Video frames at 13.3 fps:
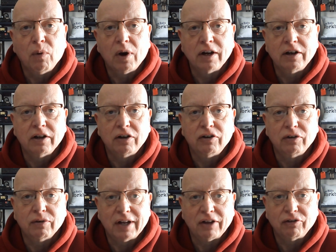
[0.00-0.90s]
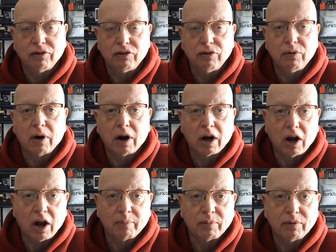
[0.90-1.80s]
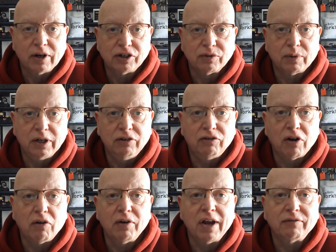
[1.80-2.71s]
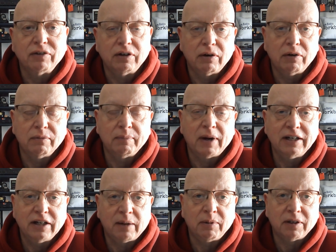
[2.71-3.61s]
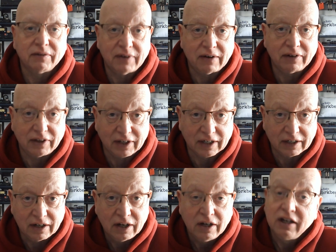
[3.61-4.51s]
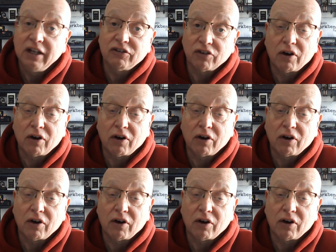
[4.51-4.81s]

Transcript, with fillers: if you wanted to do an SO2R operation where you don't have to go out and buy double of everything.